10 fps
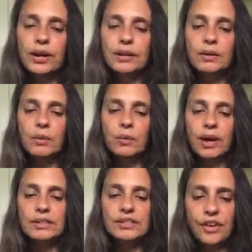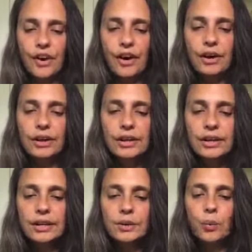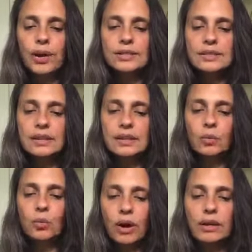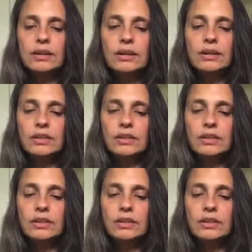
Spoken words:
And what I saw was that, one,